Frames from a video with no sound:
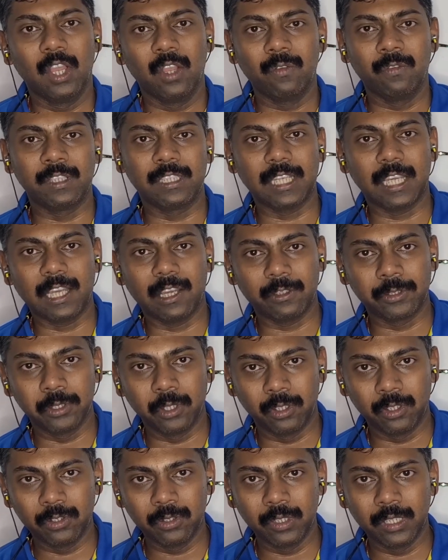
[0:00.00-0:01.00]
which I have
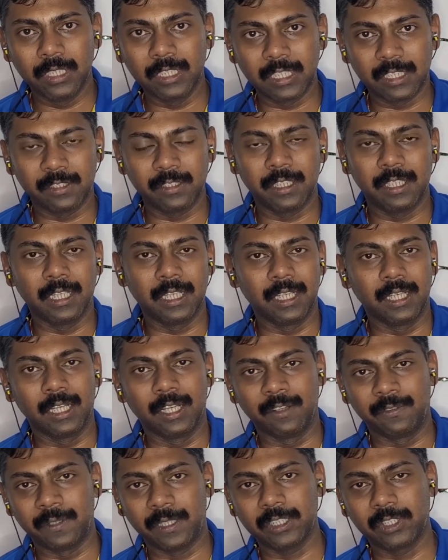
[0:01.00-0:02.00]
shown you in
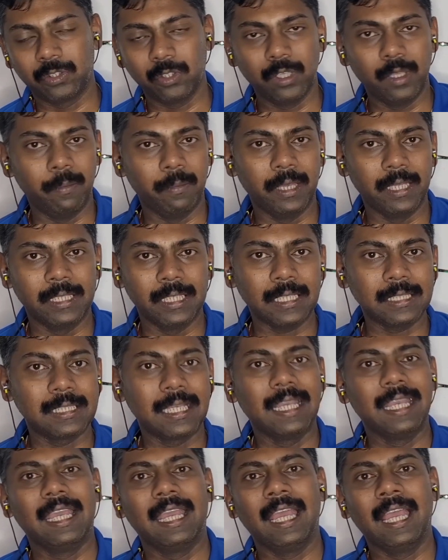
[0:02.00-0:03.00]
the first two images,
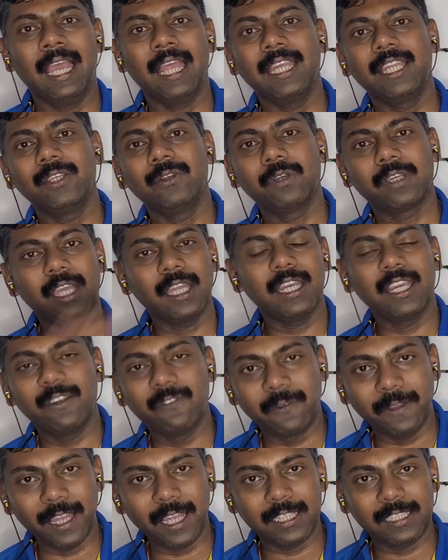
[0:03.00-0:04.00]
and you can in
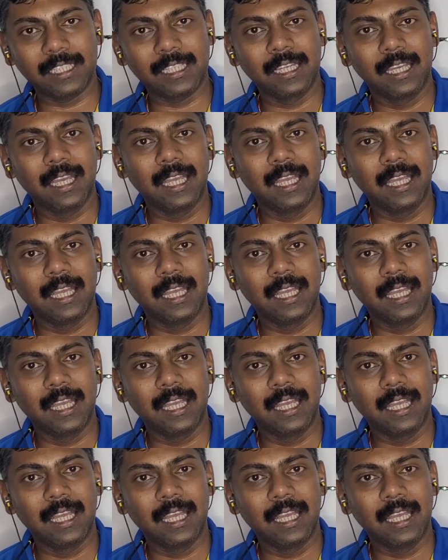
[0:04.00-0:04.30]
fact